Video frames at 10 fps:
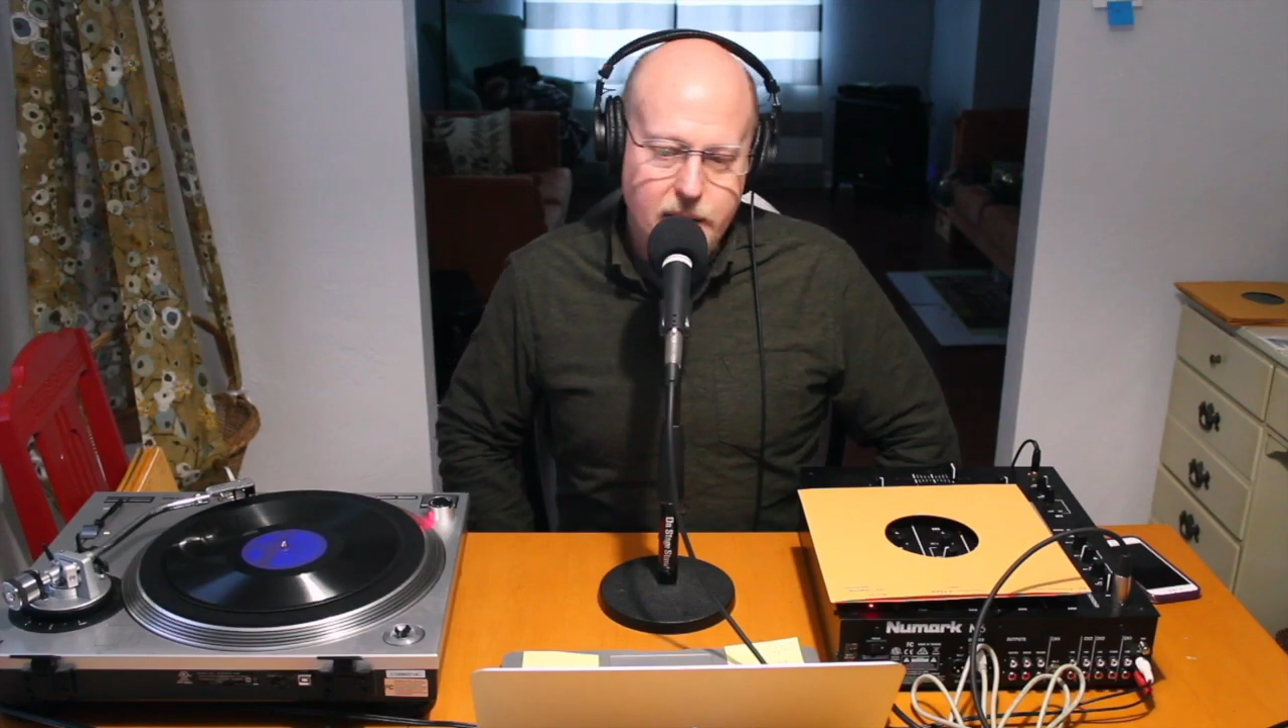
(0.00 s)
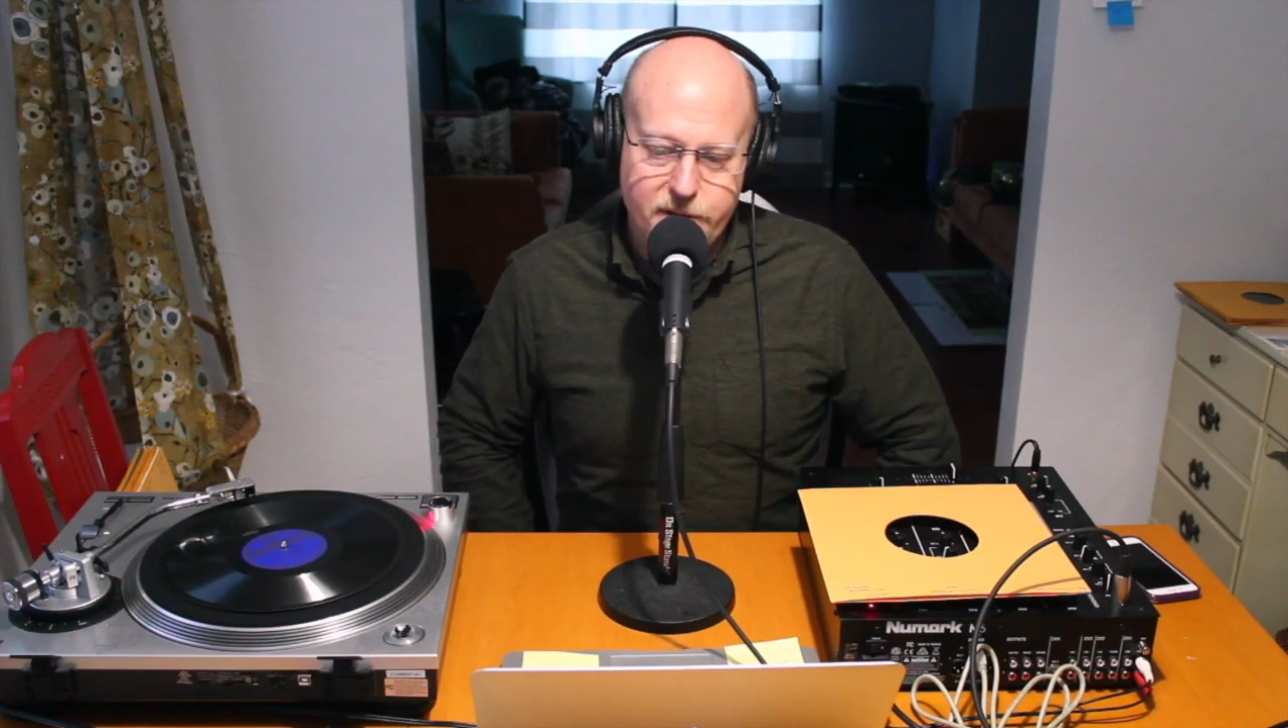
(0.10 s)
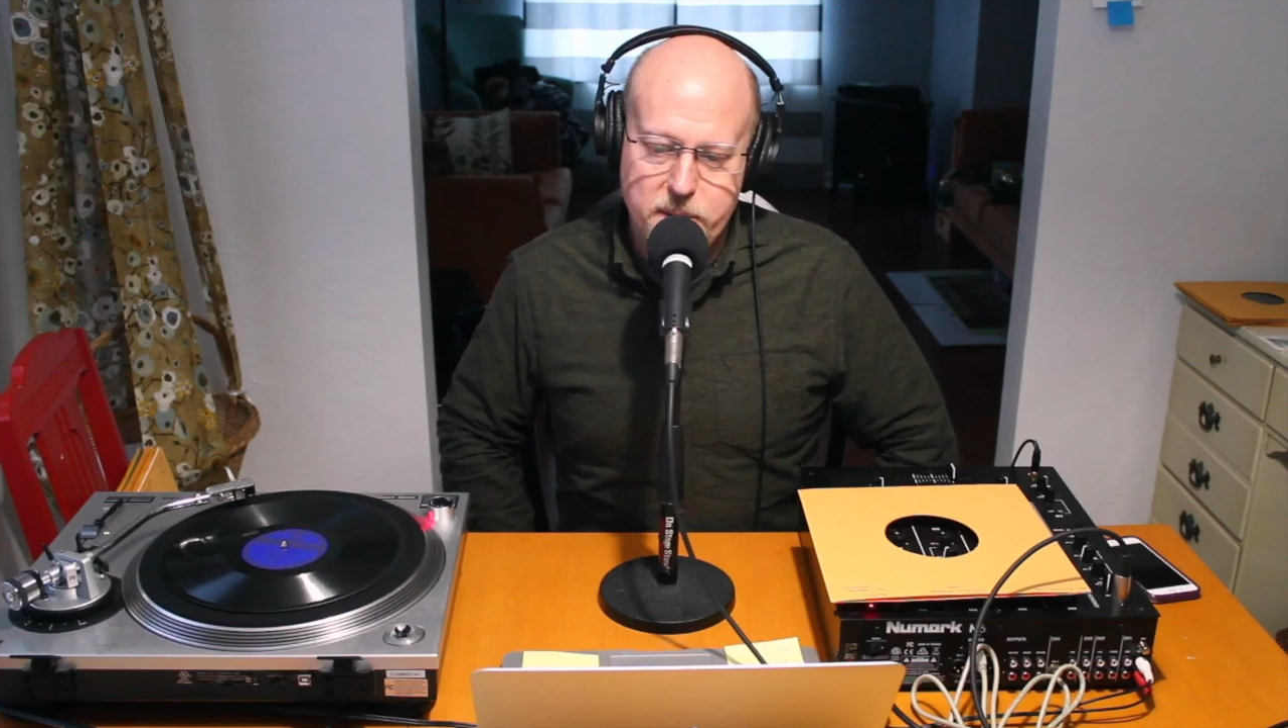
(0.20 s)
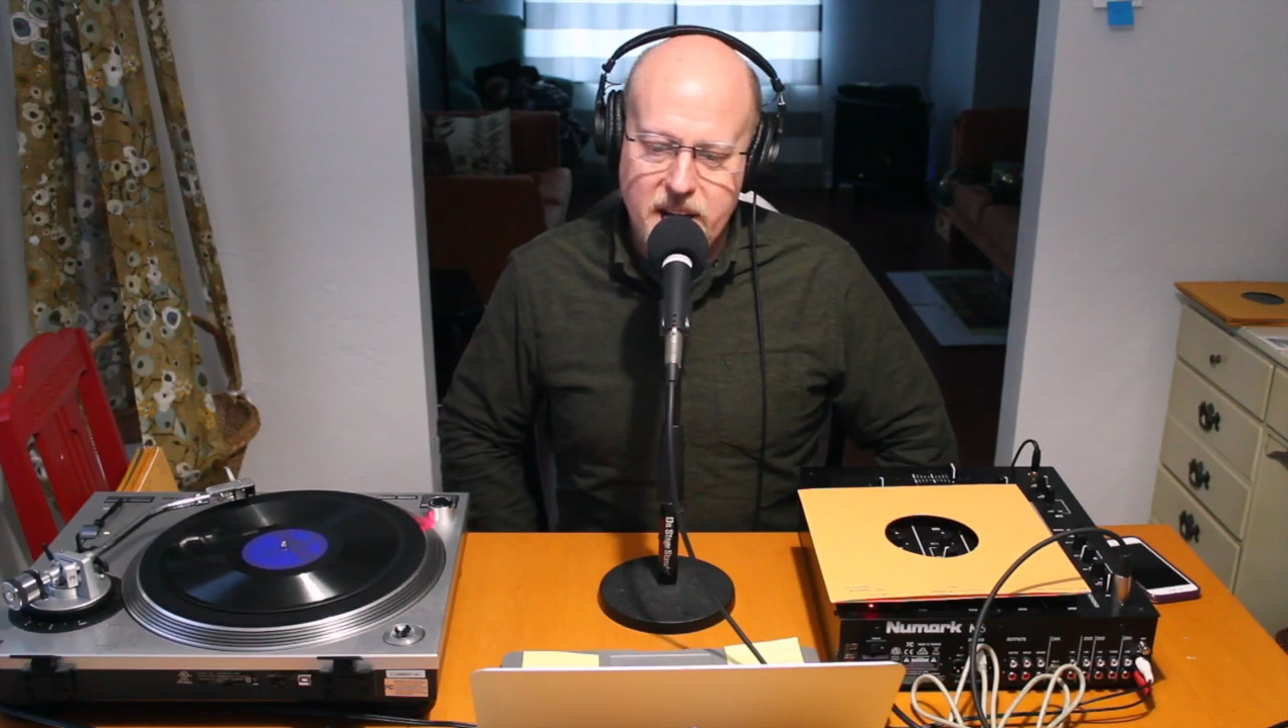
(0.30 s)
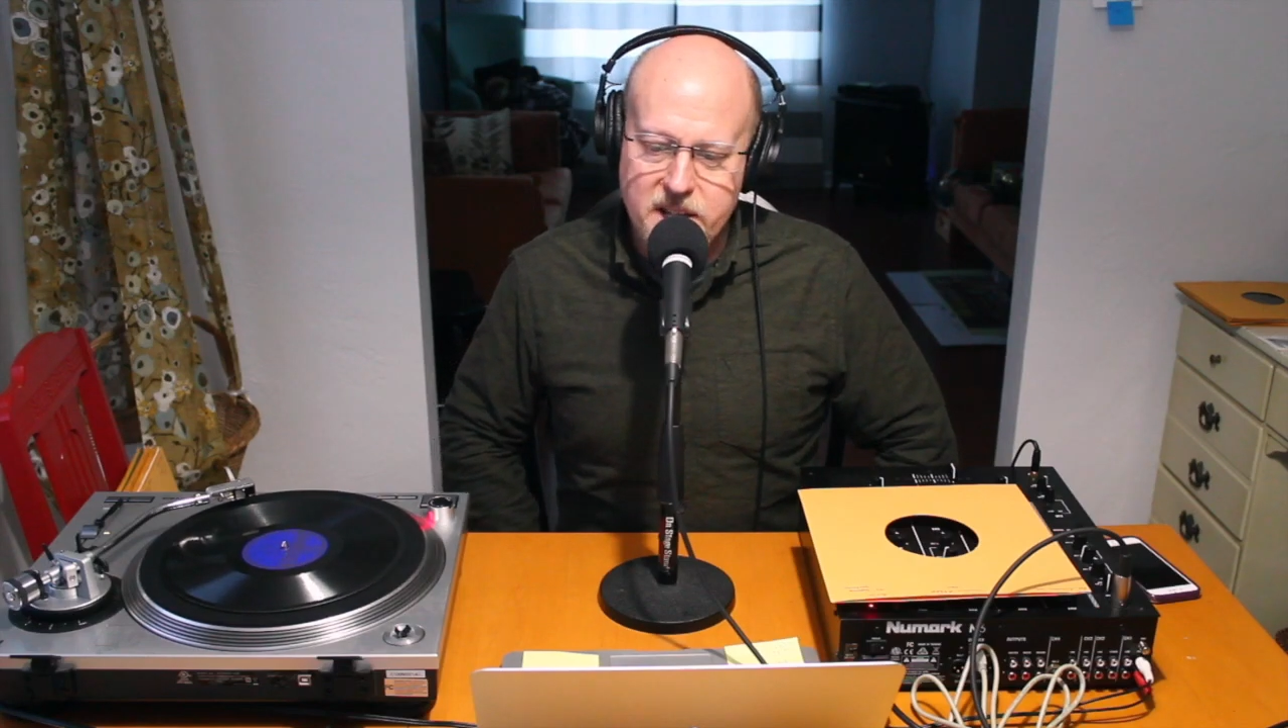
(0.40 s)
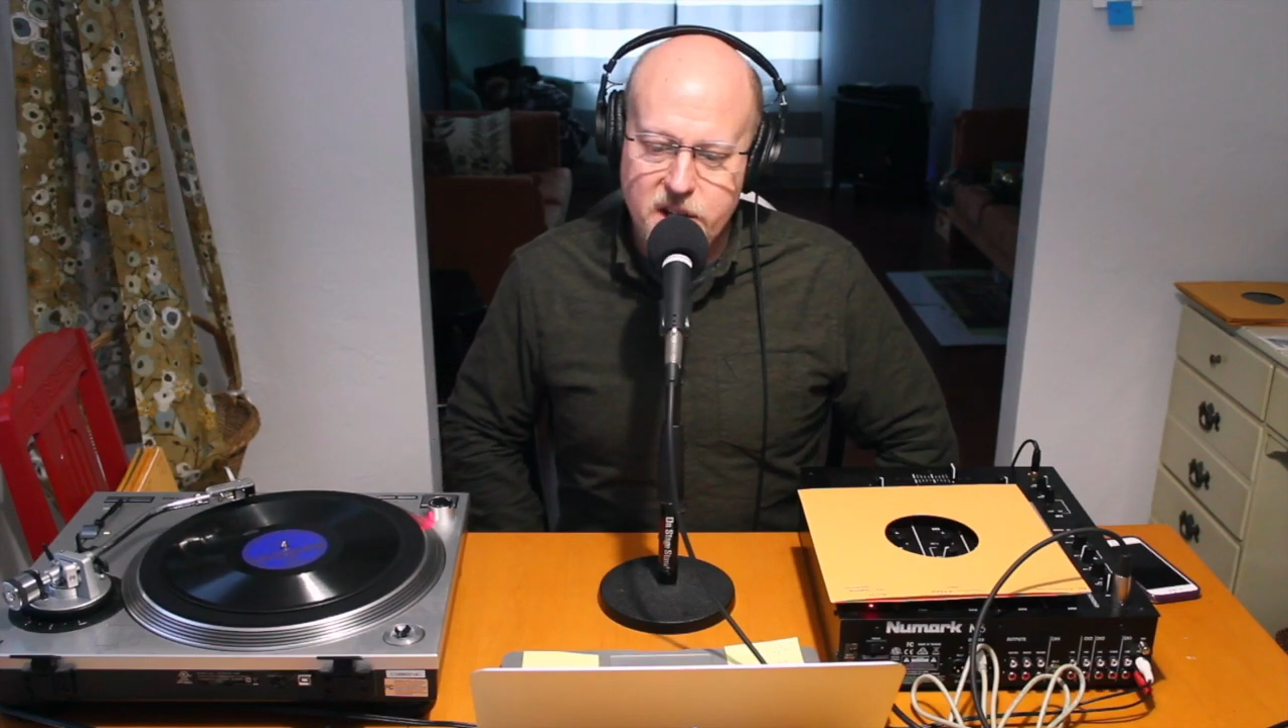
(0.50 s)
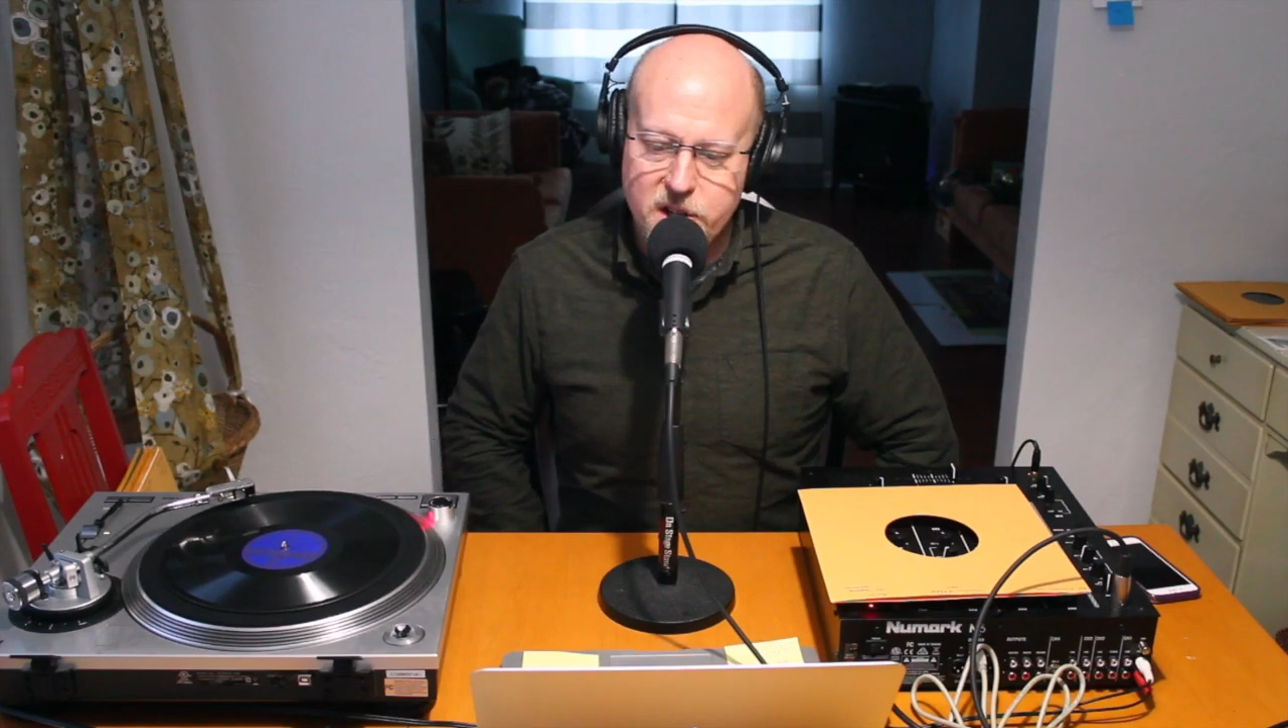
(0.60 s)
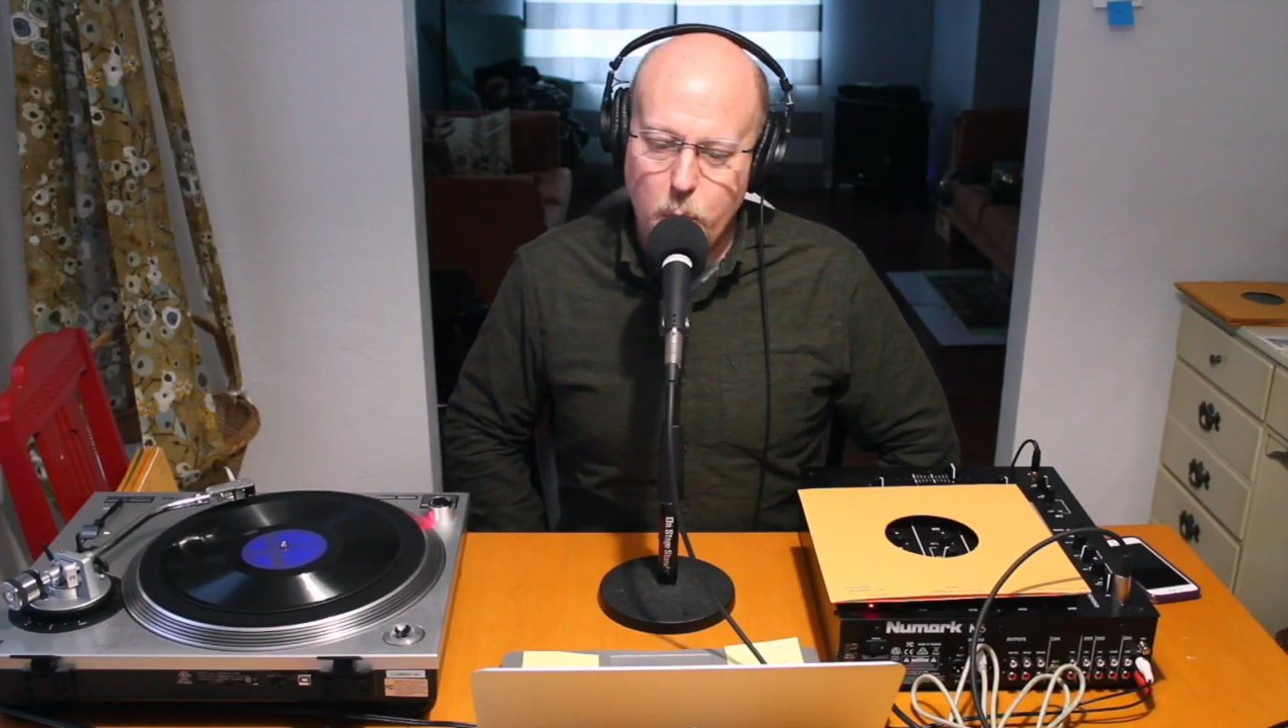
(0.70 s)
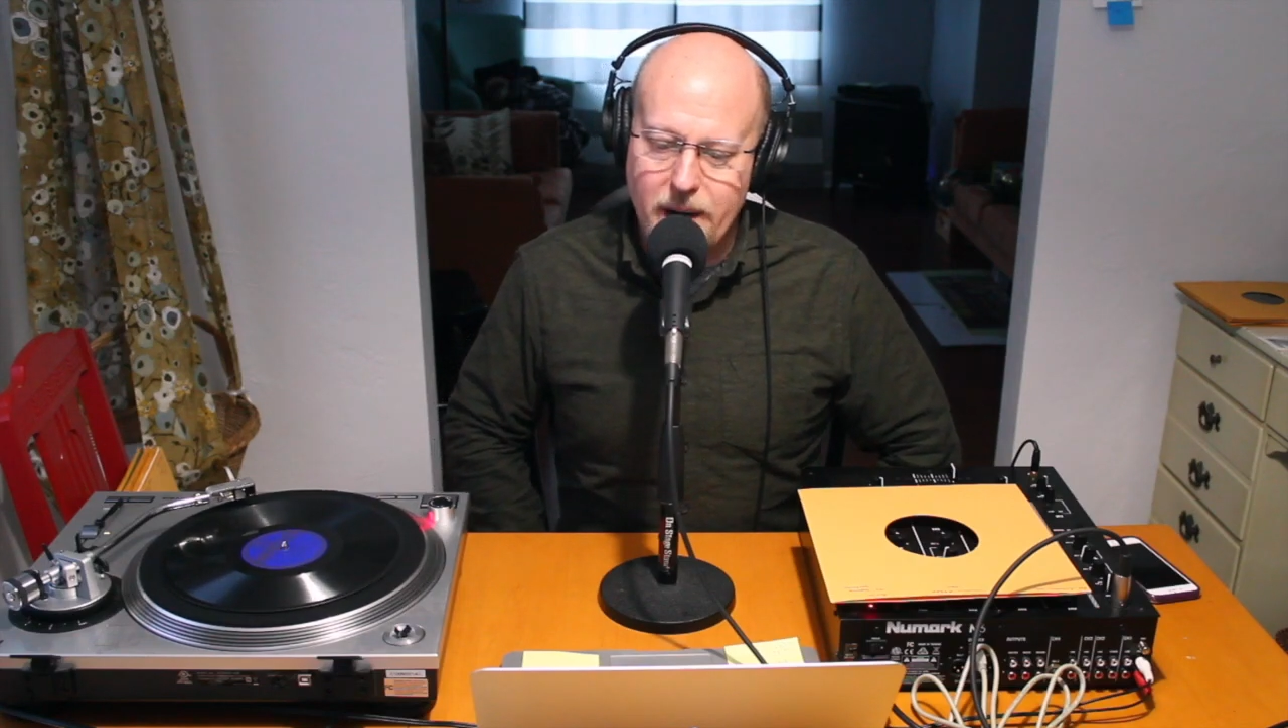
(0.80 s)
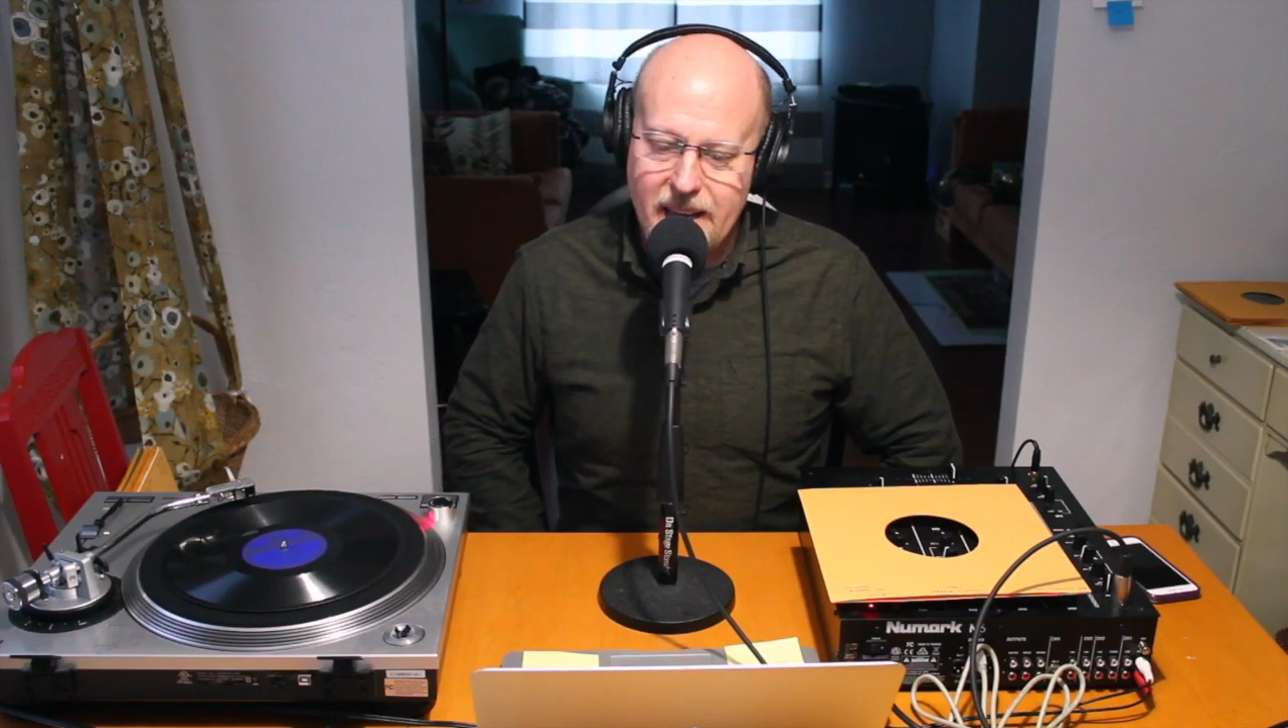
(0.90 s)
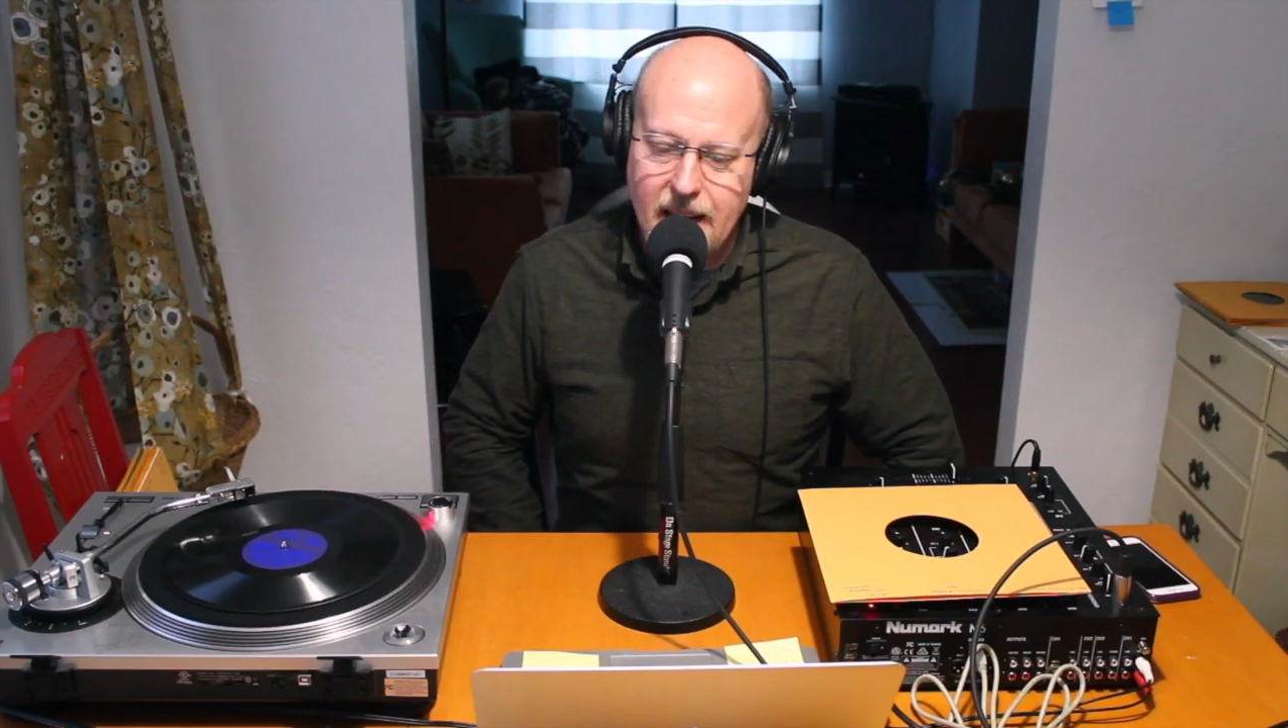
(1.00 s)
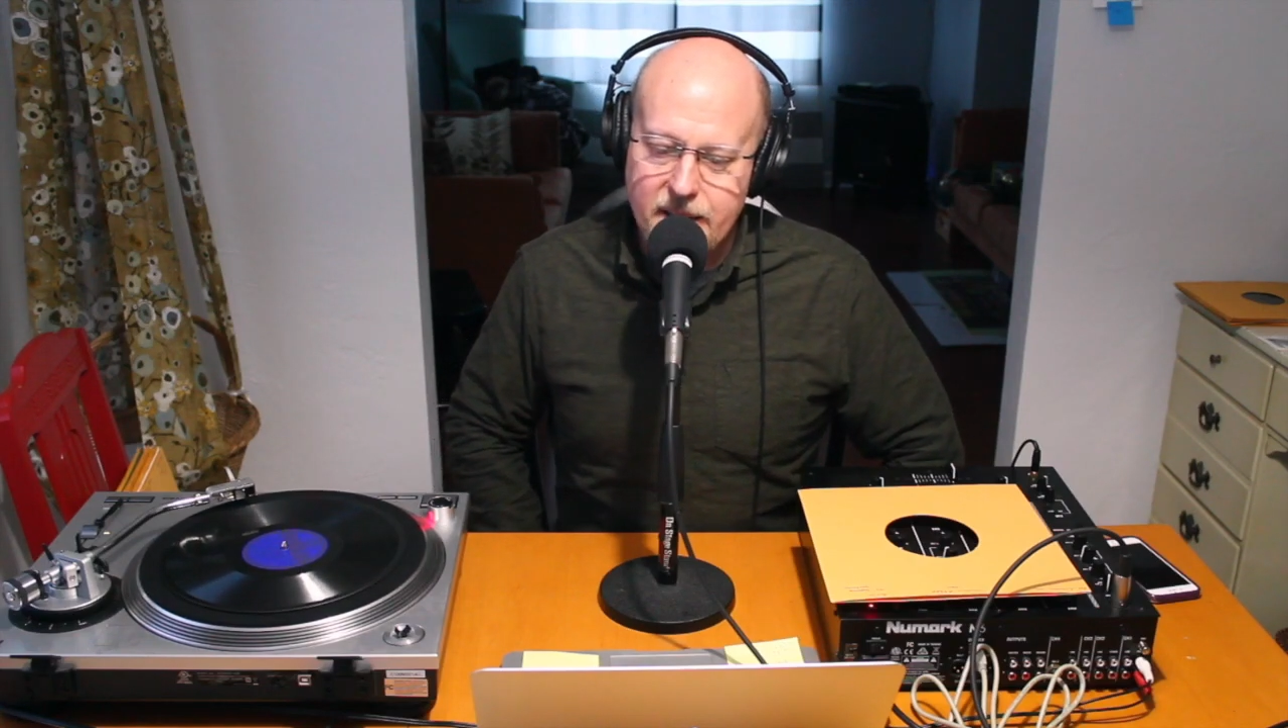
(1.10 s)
from 1920,